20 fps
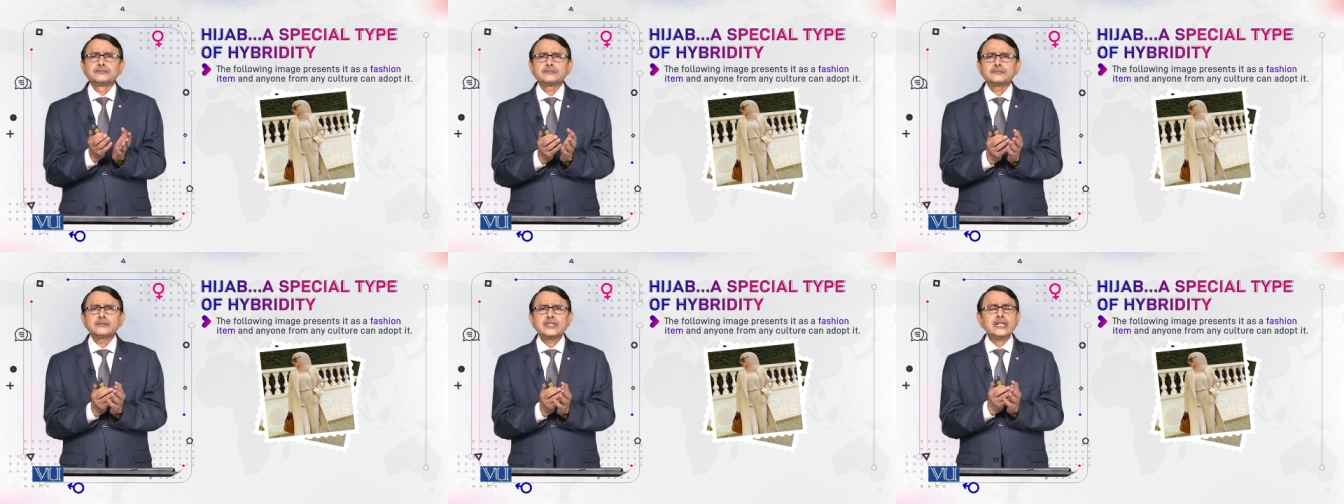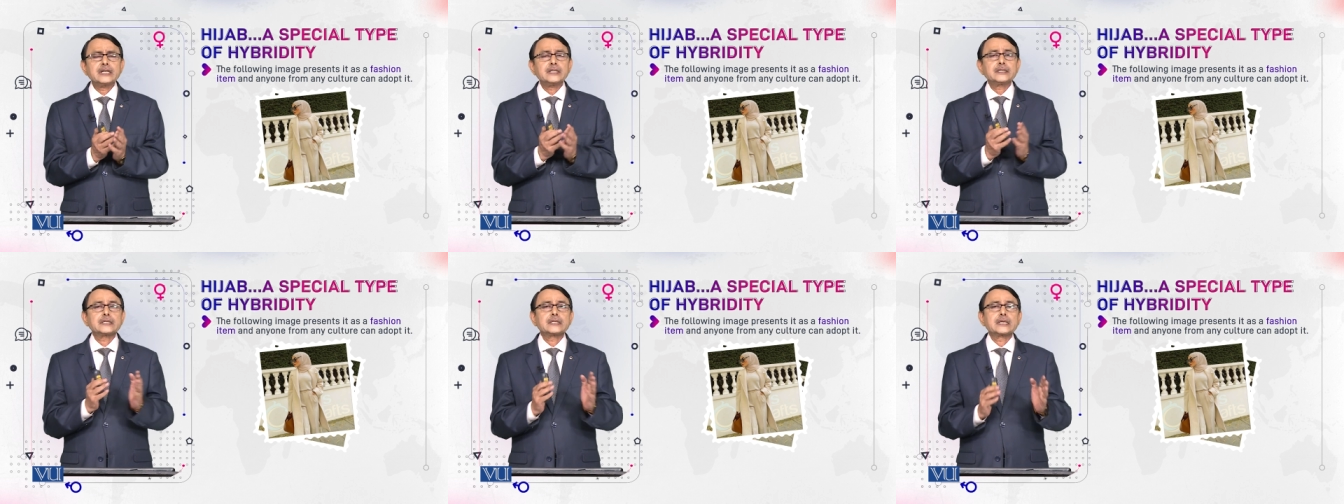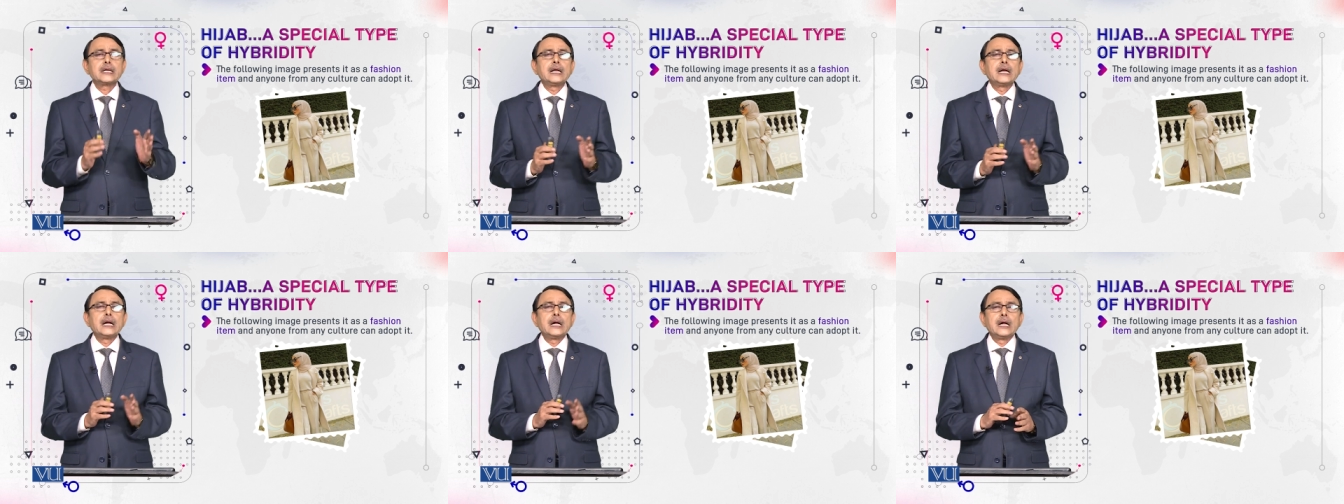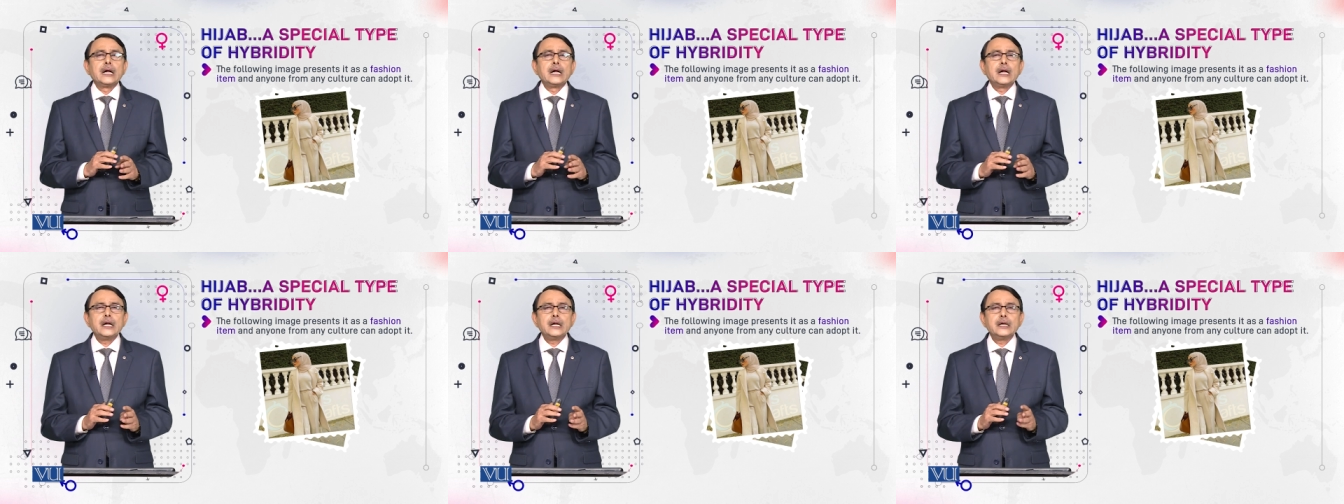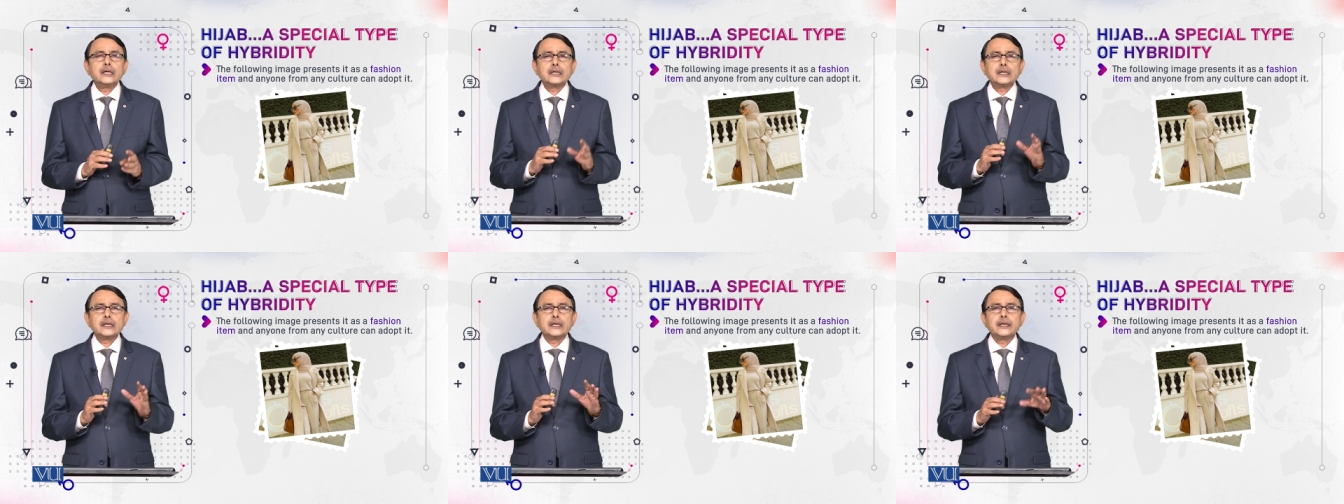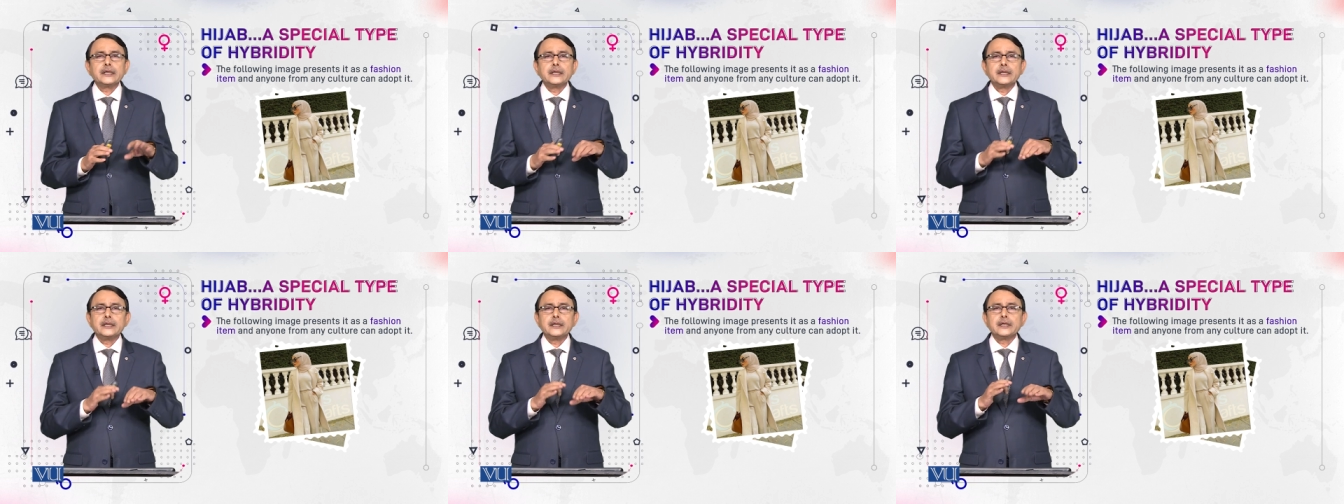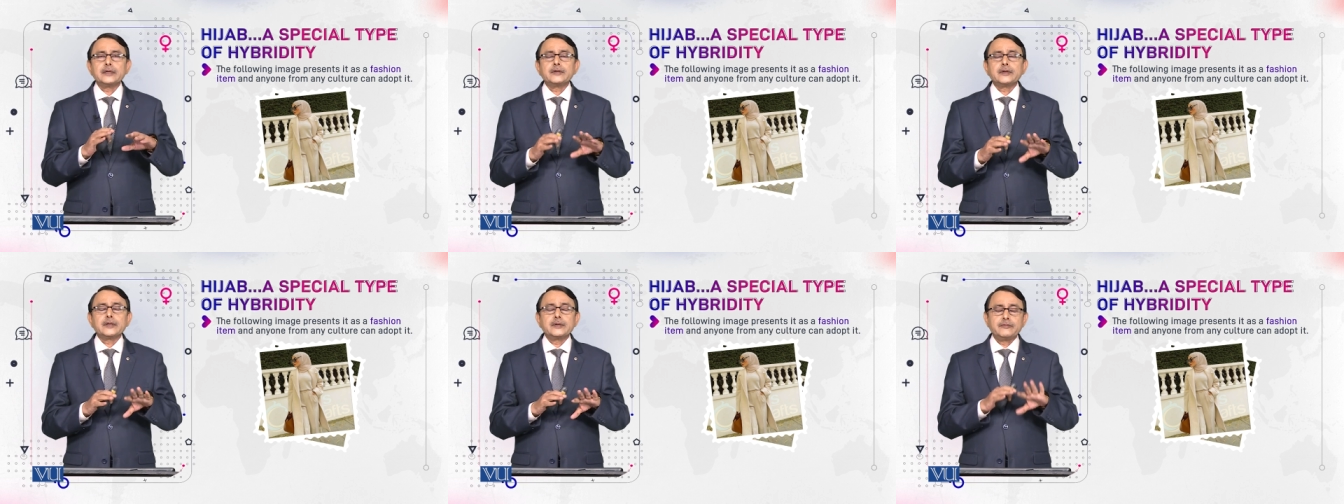because uh,
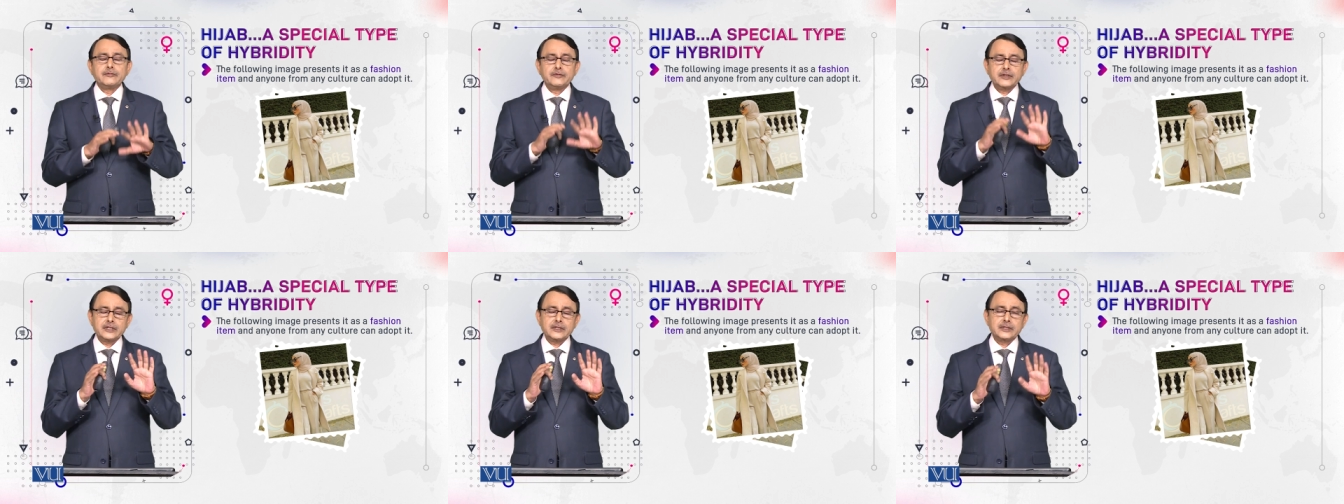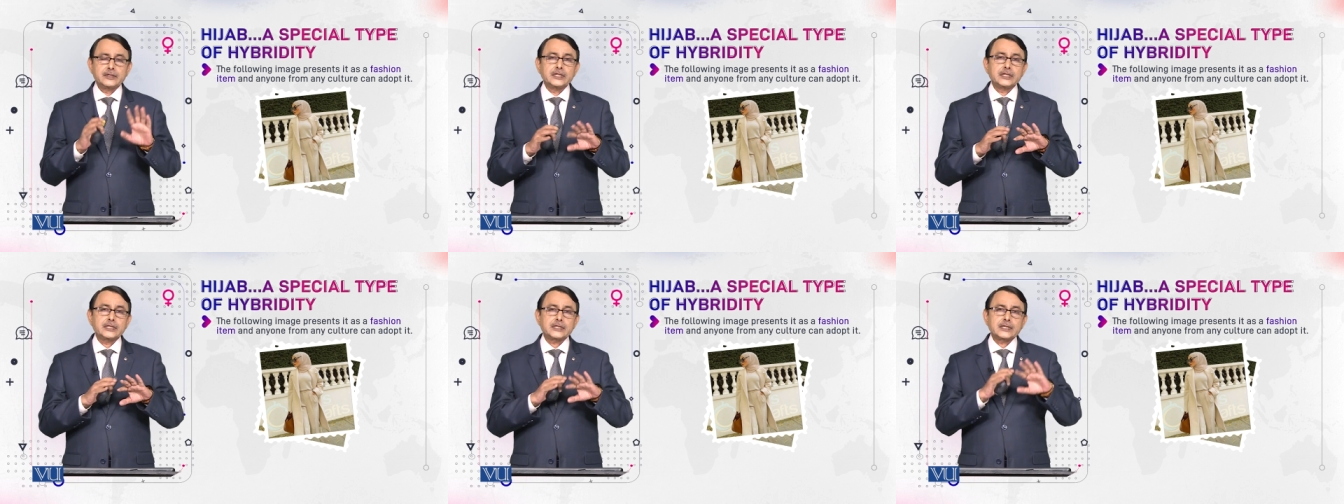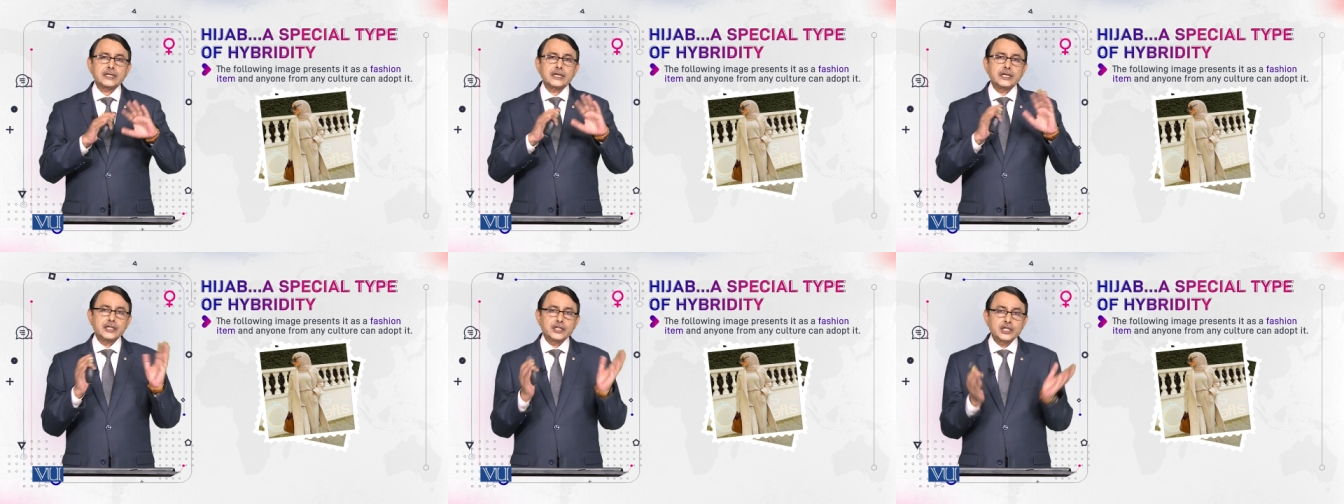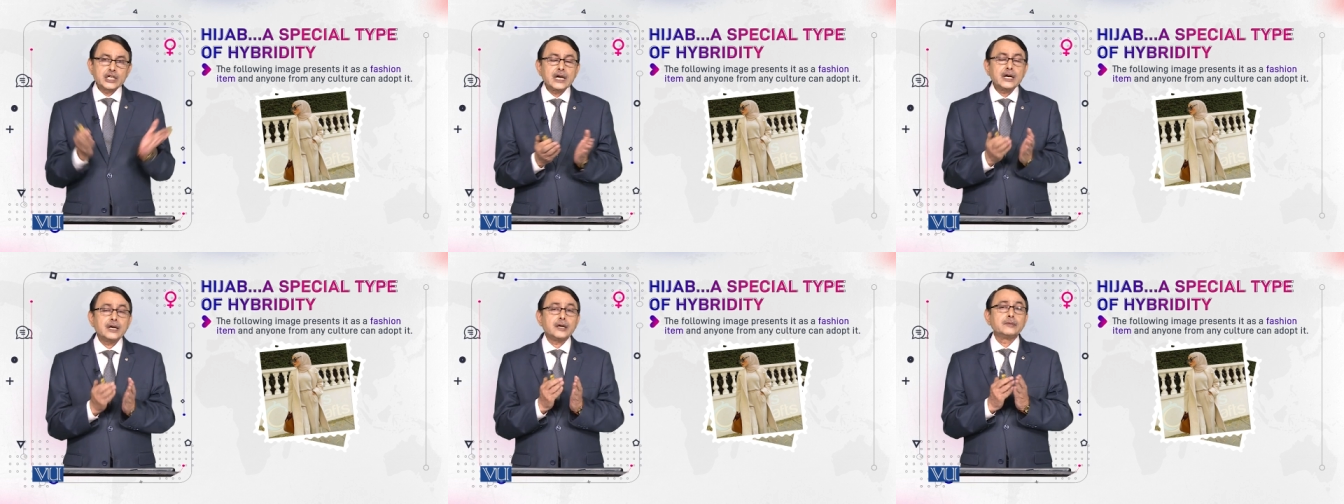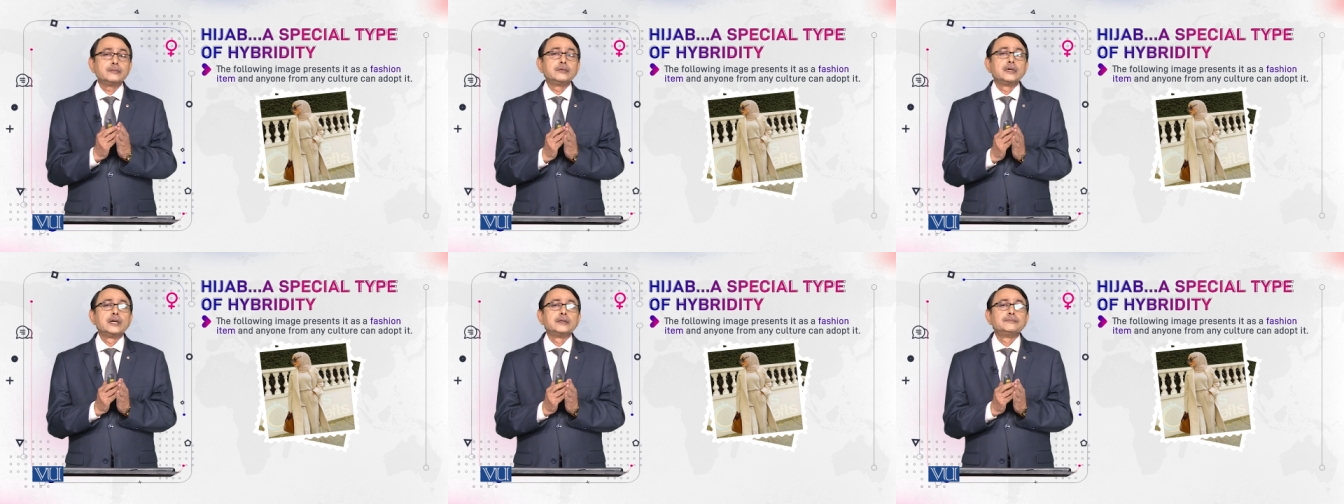with this hijab,